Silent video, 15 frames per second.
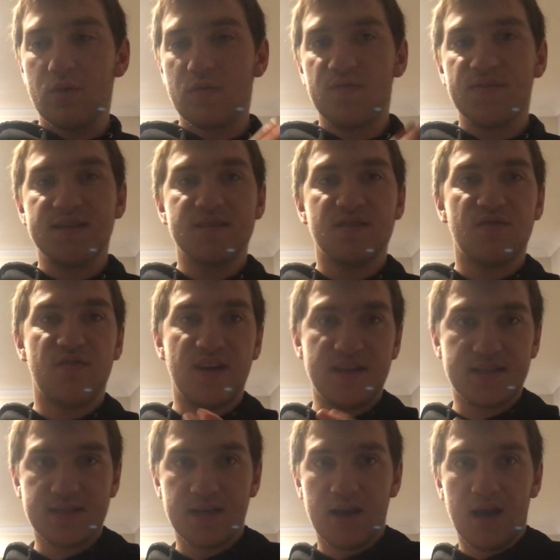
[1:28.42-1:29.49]
of these
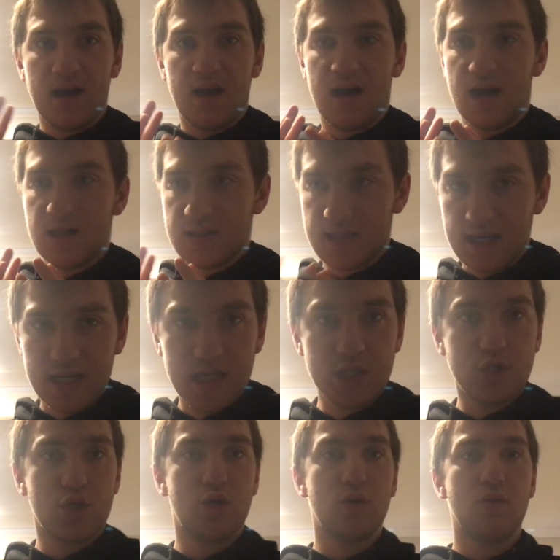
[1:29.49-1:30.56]
events are leading
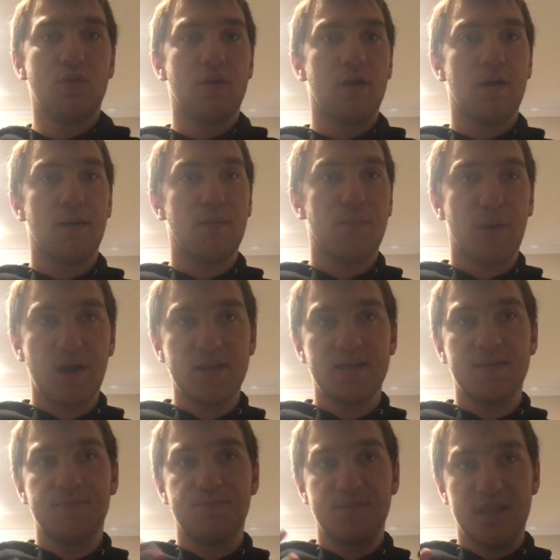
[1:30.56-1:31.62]
to by the
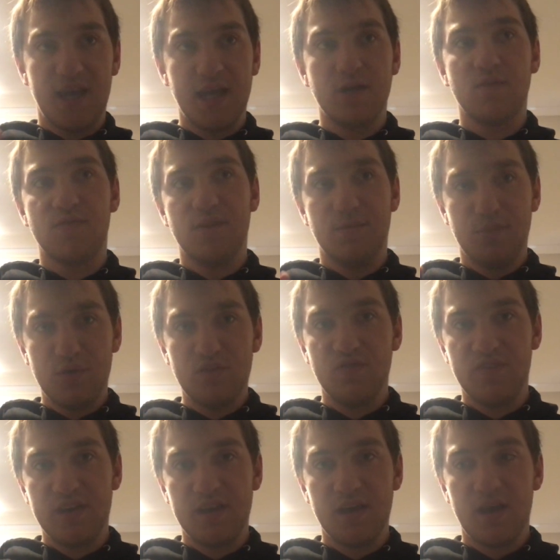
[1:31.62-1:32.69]
end of the
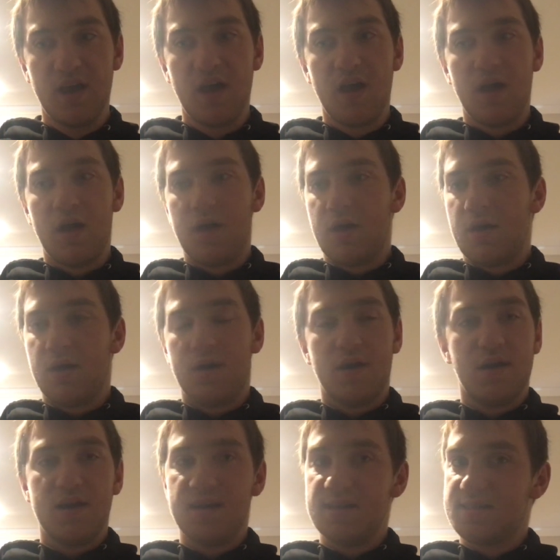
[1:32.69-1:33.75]
movie,
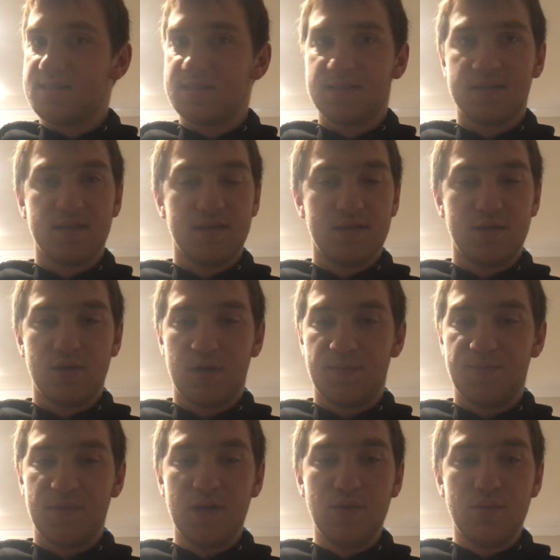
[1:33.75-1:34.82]
it's, you know,
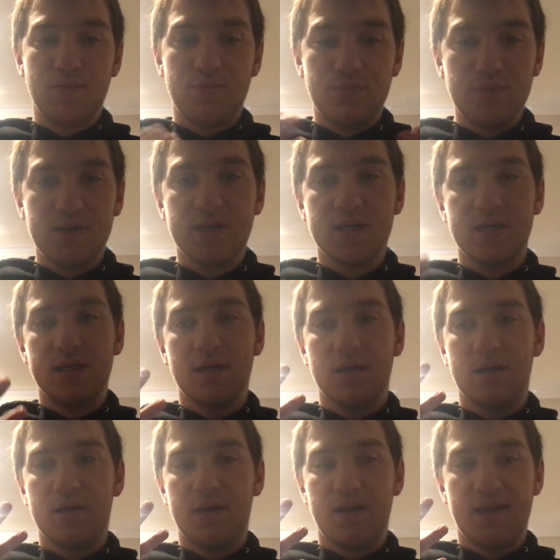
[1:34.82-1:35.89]
it really
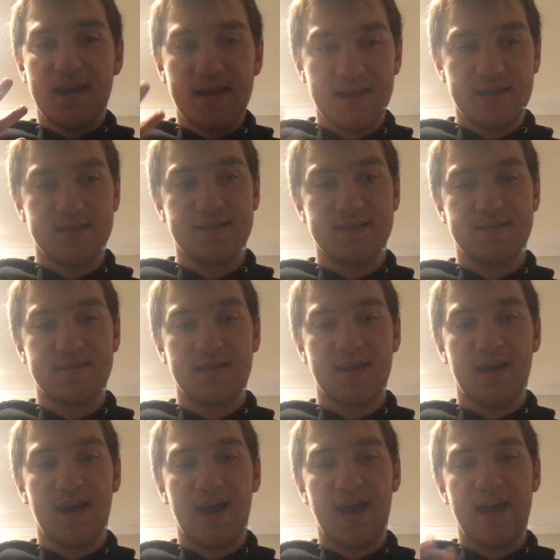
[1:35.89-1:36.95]
is
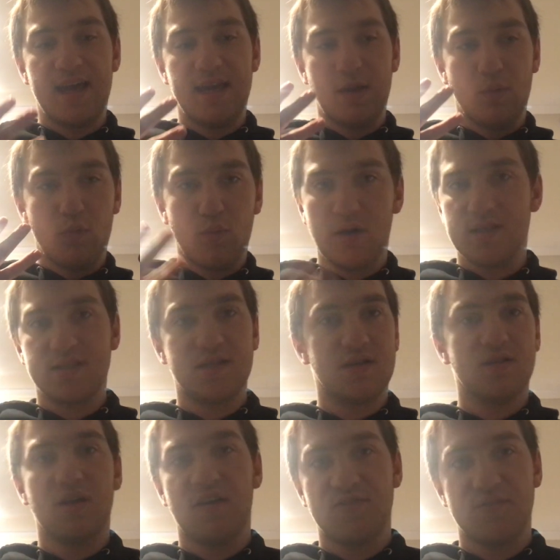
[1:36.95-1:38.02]
a
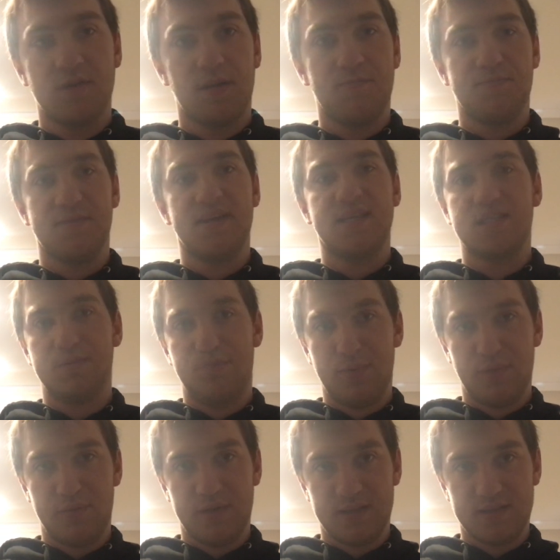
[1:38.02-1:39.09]
once-in-a-lifetime
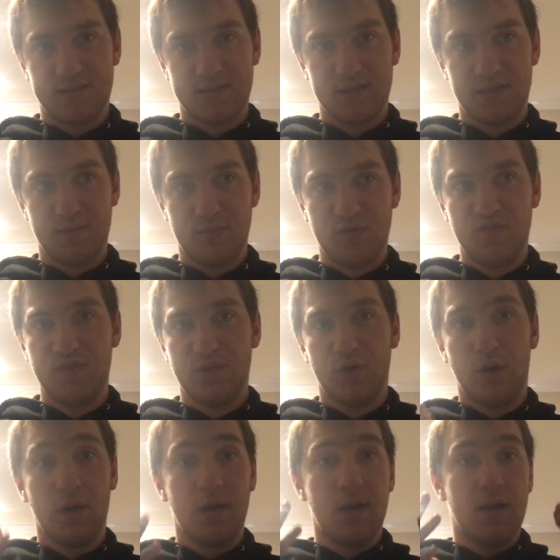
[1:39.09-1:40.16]
experience, the movie
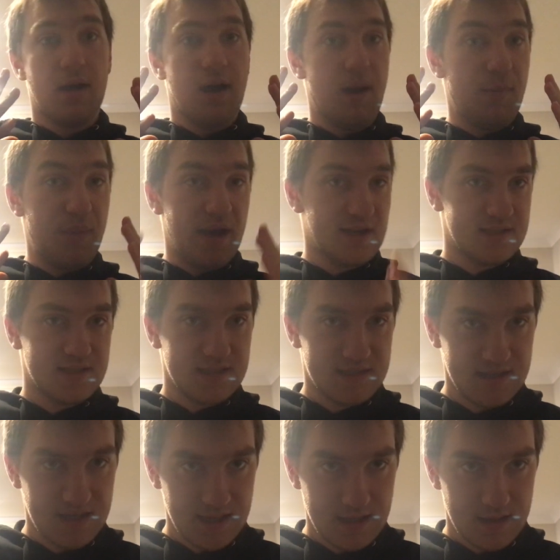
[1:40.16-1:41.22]
you're about to
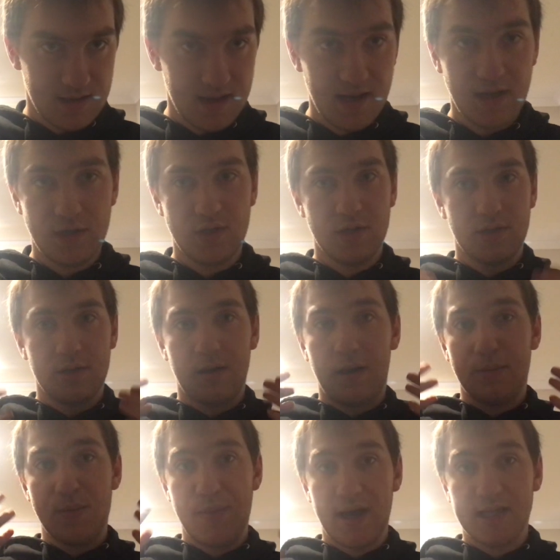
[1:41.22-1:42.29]
see. And I'm
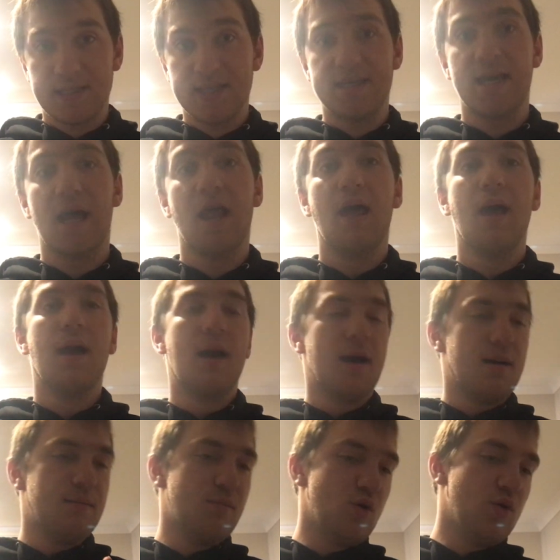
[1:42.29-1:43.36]
about to get
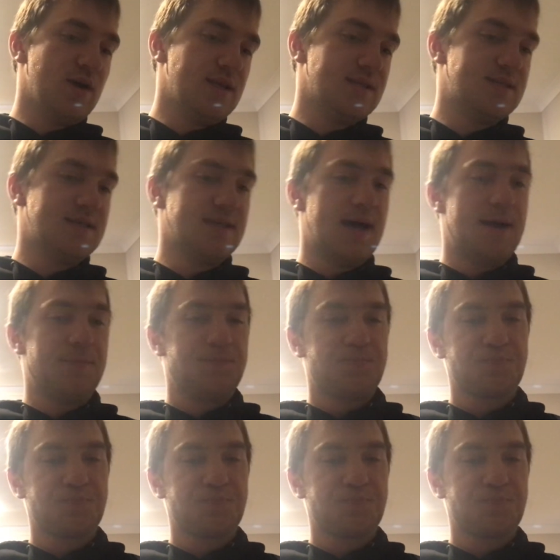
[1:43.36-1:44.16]
more into that.